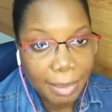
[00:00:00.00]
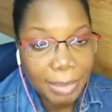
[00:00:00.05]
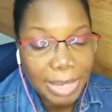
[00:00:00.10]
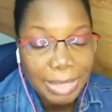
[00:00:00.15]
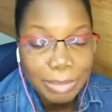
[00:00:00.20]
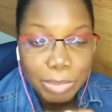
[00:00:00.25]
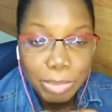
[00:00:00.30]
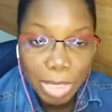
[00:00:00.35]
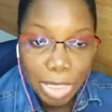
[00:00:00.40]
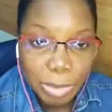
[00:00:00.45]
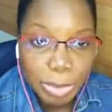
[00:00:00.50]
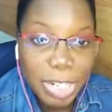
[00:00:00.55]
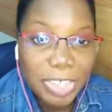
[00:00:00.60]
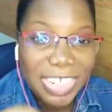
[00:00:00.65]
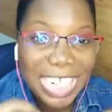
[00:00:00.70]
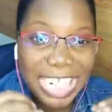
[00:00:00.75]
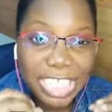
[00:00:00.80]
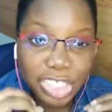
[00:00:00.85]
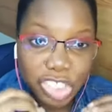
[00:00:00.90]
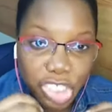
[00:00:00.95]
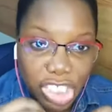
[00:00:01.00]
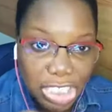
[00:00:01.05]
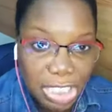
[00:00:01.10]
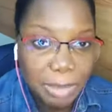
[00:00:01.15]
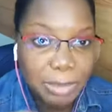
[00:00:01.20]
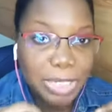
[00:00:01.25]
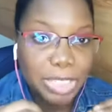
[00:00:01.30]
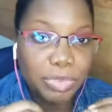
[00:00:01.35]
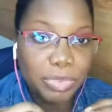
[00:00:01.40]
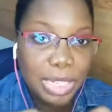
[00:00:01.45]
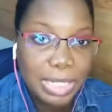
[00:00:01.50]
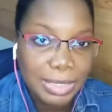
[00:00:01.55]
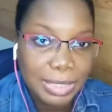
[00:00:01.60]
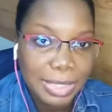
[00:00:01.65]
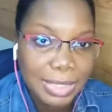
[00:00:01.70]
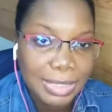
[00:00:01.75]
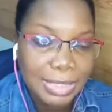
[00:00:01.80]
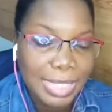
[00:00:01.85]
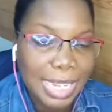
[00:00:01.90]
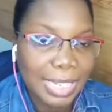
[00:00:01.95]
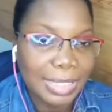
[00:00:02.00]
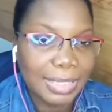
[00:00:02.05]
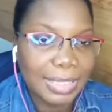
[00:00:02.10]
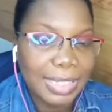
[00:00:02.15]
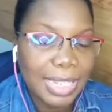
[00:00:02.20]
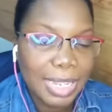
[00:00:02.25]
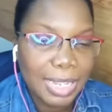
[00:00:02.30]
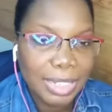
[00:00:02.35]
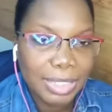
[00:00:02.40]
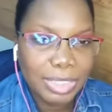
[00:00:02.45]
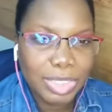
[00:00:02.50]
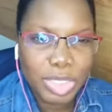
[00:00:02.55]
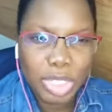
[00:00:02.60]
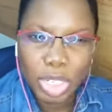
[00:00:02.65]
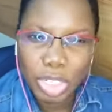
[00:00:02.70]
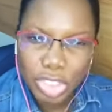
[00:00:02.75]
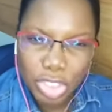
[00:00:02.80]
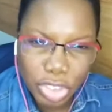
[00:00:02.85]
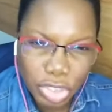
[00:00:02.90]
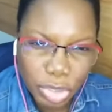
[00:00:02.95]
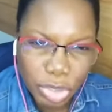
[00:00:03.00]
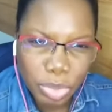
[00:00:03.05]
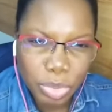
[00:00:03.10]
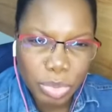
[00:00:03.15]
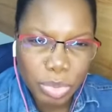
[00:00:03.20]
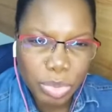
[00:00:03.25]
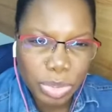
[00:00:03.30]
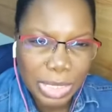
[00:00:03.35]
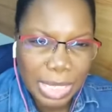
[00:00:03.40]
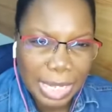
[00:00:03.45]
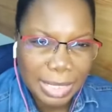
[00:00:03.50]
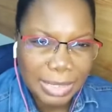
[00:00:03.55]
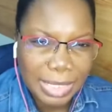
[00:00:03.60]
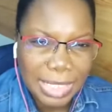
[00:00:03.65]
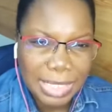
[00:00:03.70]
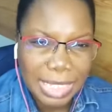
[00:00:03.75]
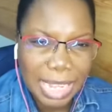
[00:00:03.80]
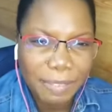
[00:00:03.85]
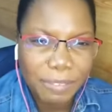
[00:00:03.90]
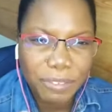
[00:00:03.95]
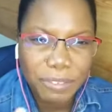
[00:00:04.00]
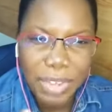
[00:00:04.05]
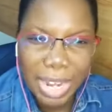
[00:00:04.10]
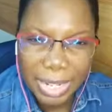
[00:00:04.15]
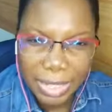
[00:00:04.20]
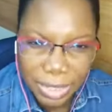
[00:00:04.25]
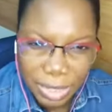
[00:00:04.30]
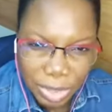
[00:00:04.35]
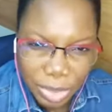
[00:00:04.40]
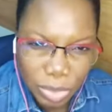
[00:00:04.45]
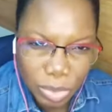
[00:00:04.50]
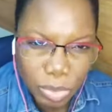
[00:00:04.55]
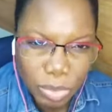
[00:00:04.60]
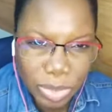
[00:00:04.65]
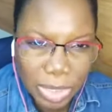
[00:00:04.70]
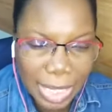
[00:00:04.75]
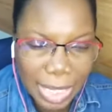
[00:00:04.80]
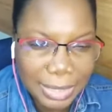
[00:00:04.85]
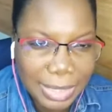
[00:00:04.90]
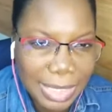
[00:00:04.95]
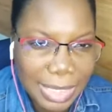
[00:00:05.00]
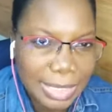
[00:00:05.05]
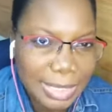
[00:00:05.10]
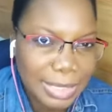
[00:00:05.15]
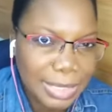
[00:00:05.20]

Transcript: It must be legitimate reasons that touch you, that it affects you, that